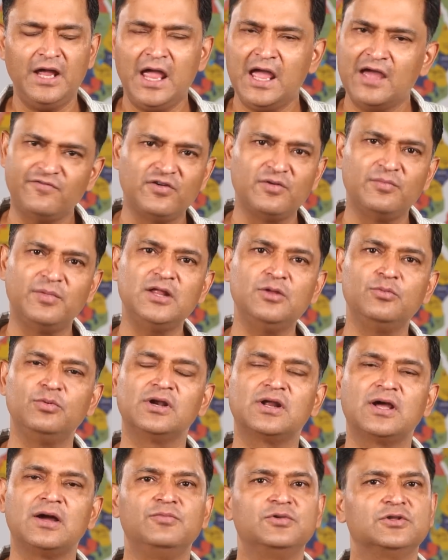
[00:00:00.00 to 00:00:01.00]
Everybody
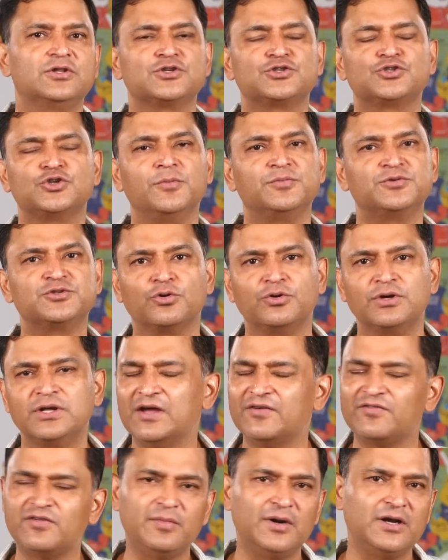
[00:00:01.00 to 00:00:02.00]
will come with a sob
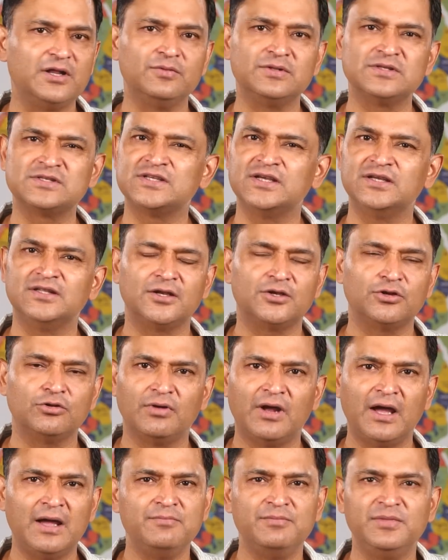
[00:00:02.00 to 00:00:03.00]
story. Everybody will say that,
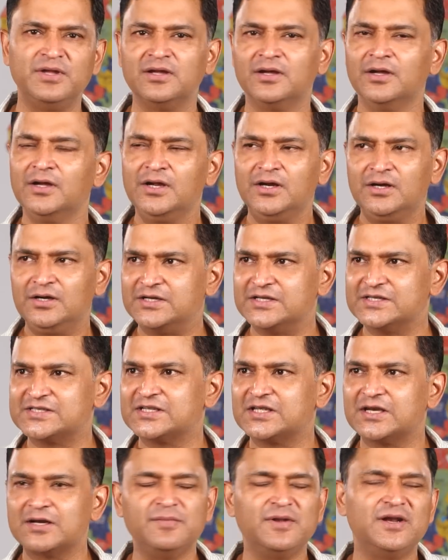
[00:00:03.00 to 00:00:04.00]
I'm being
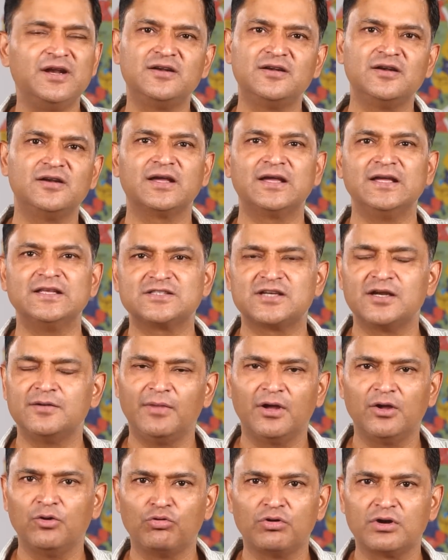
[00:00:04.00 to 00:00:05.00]
discriminated against in
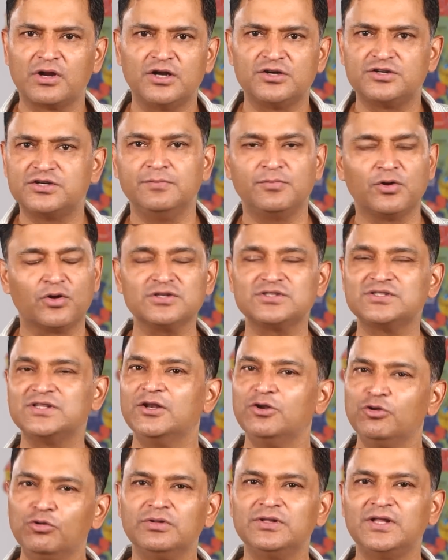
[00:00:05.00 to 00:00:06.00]
my own country, because
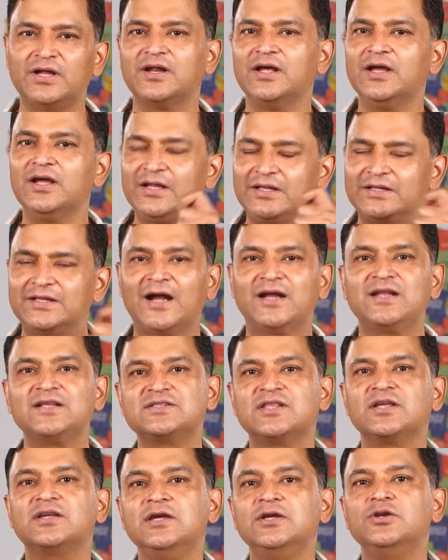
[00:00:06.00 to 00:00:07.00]
they know that that
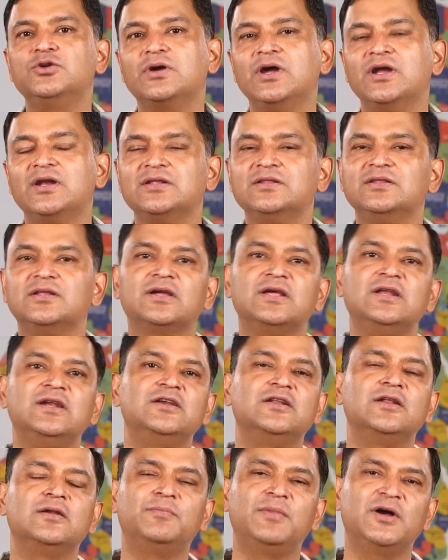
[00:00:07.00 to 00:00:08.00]
is the key to getting the
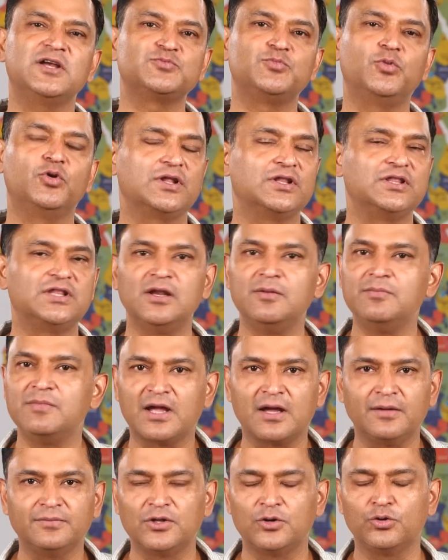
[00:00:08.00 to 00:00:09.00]
Canadian passport, and they'll
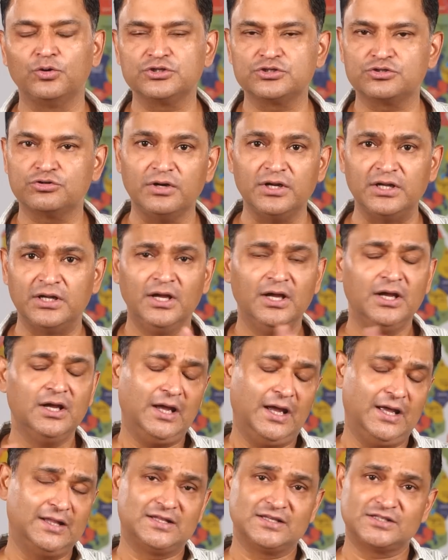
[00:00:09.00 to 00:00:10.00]
make up their own story.
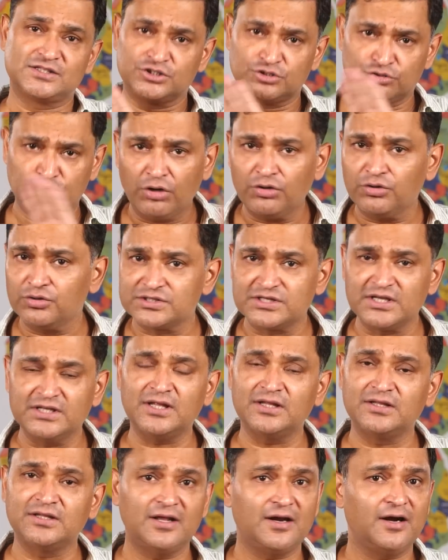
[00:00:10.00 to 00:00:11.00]
And this is not to say
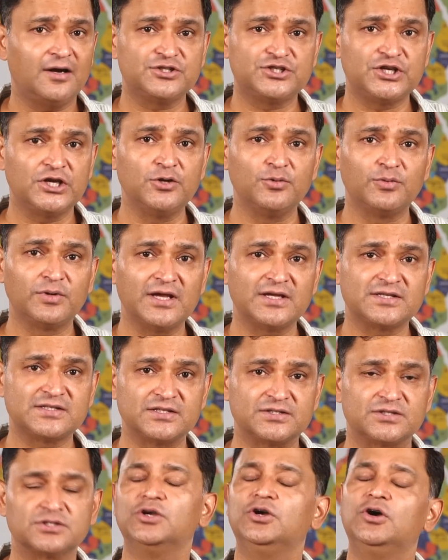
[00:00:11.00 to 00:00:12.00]
that there aren't genuine
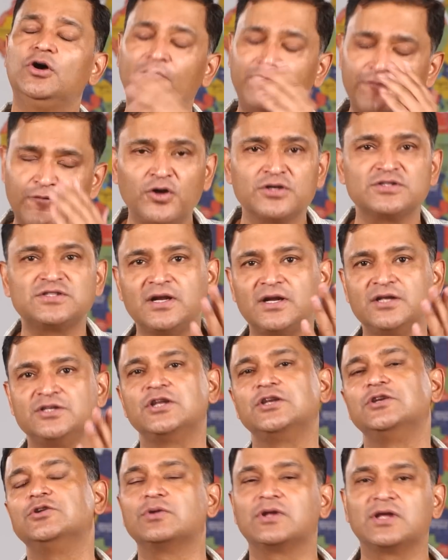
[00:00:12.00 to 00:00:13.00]
cases. Of course there are
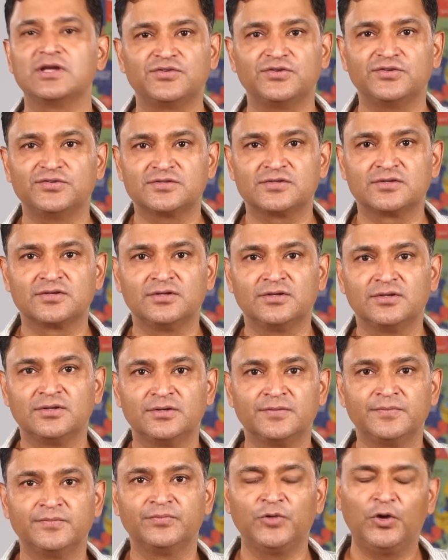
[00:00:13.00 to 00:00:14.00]
genuine cases.
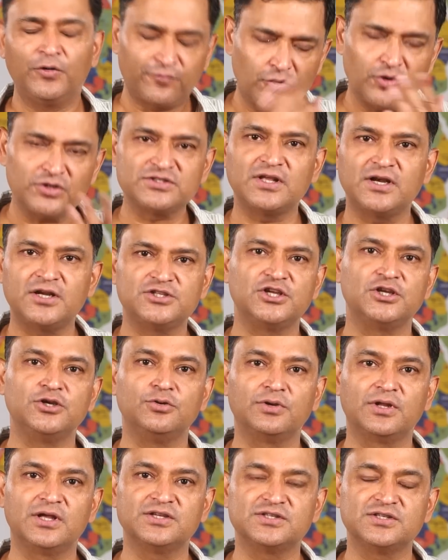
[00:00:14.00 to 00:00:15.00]
Of course there are
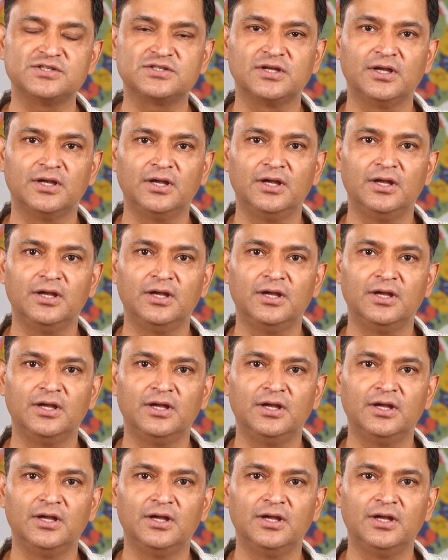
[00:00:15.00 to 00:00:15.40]
genuine cases.